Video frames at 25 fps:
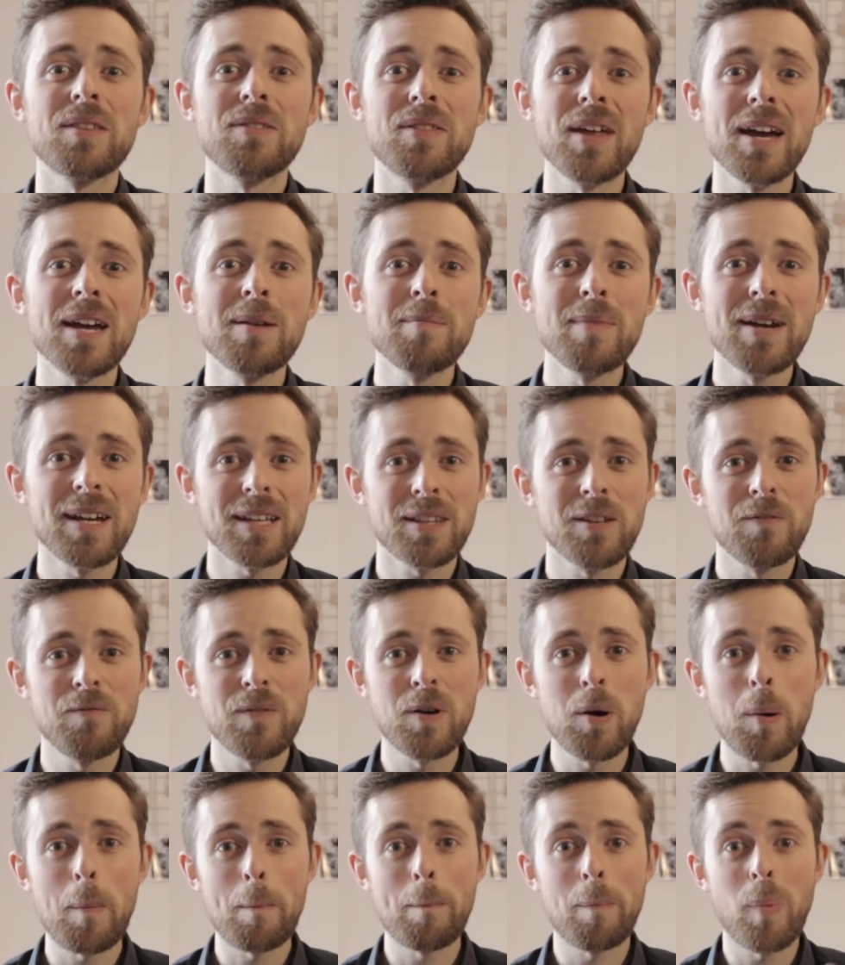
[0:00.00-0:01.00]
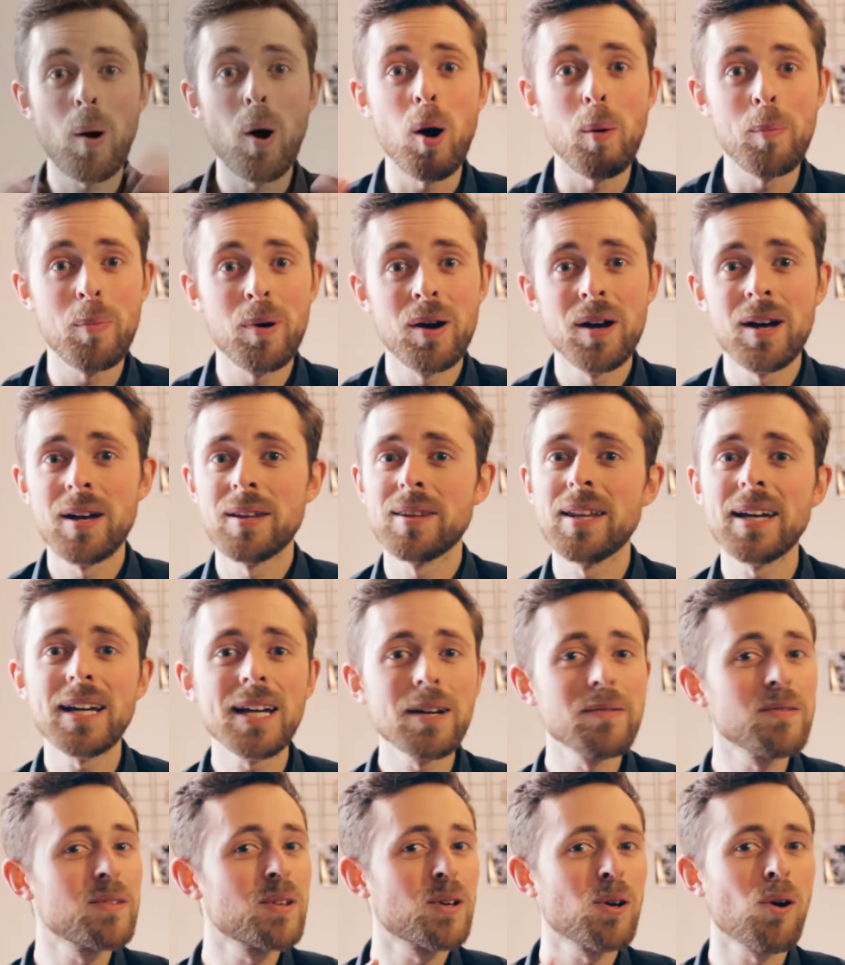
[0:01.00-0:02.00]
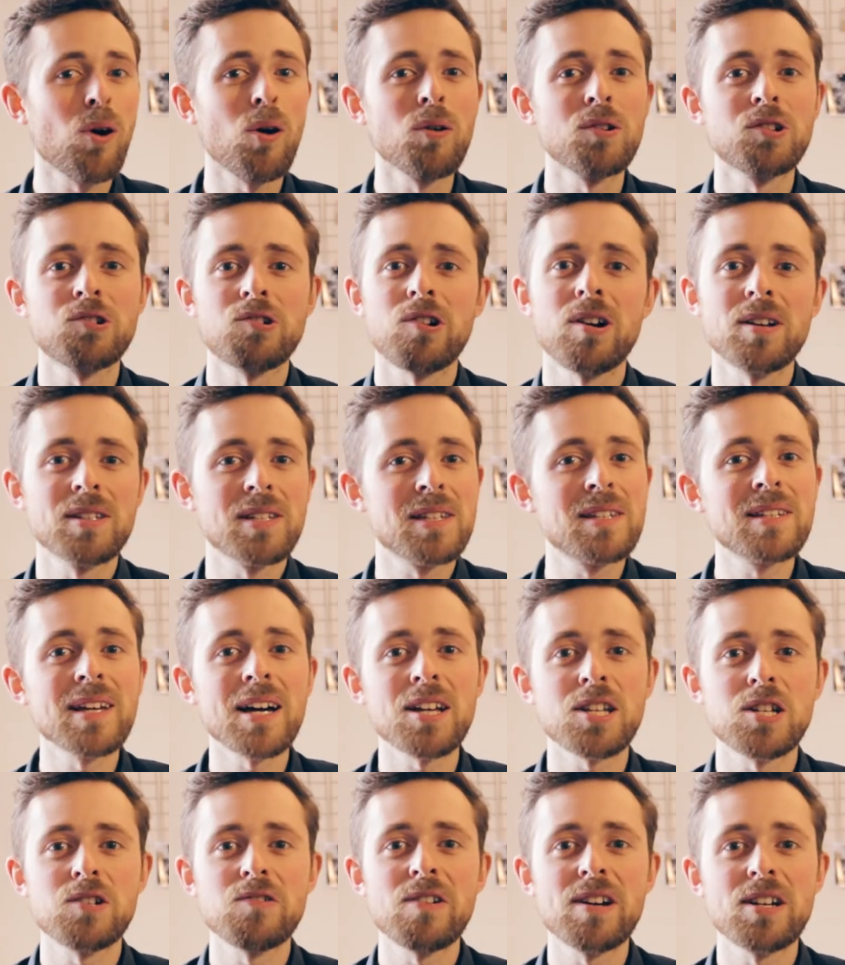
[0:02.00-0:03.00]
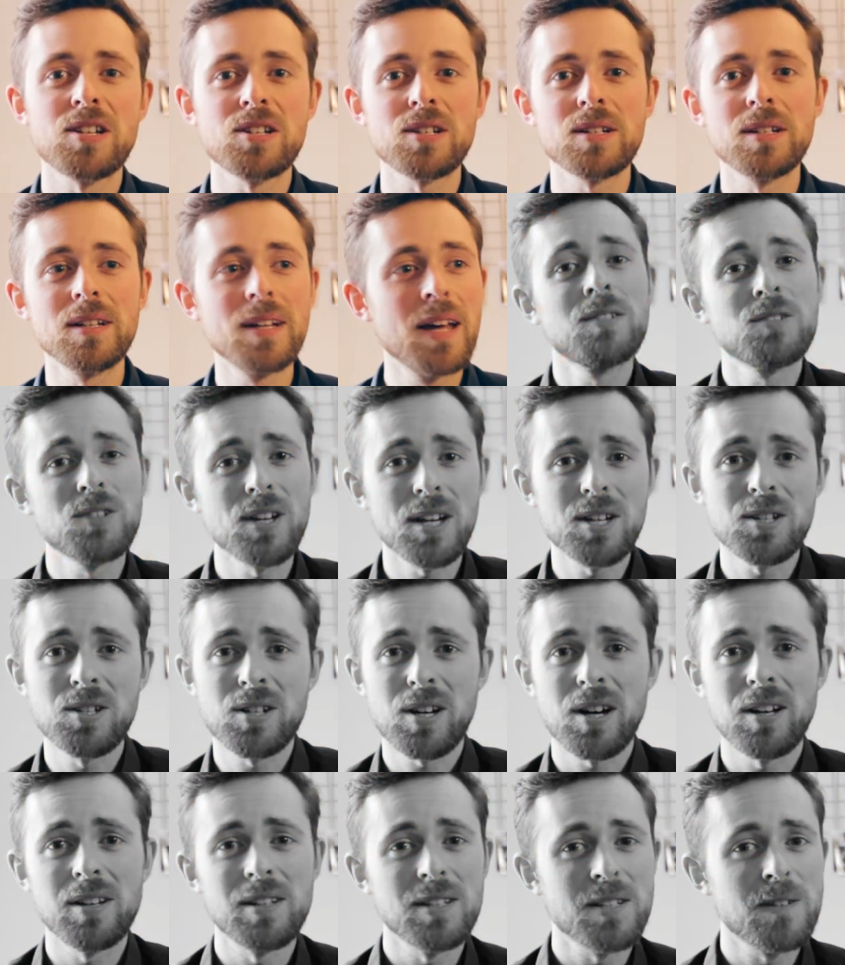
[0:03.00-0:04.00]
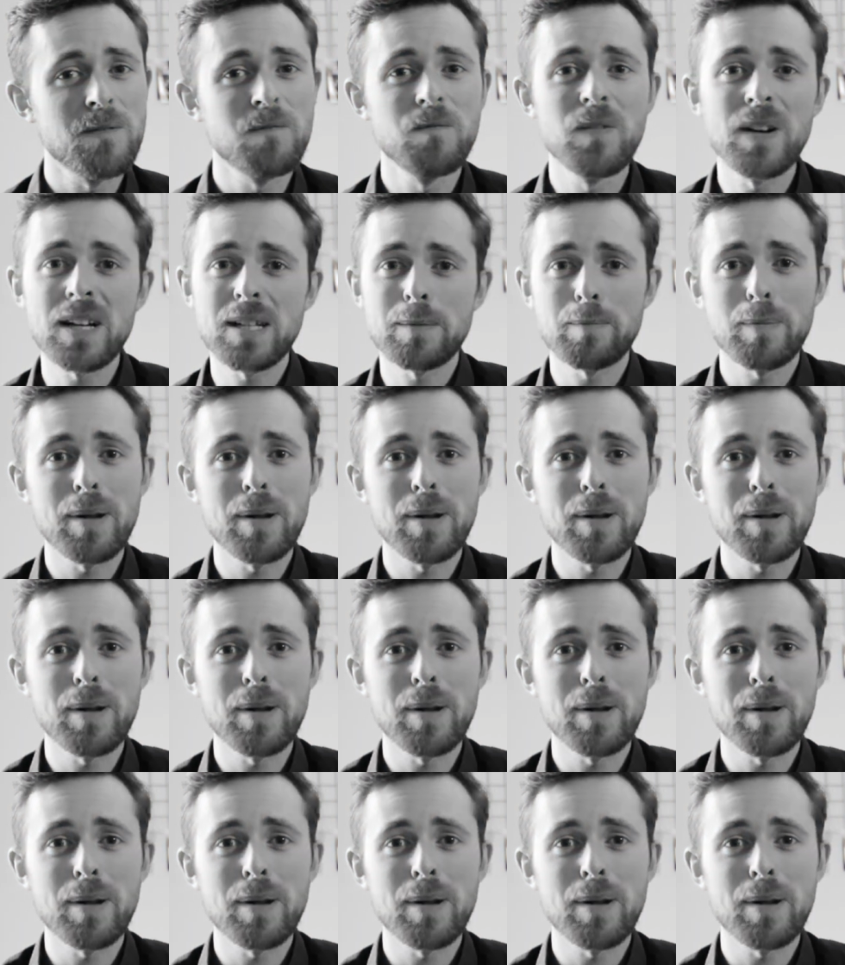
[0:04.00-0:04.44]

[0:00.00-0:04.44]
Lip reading: they make the film pop. They give it the contrast, the saturation, change colours, fix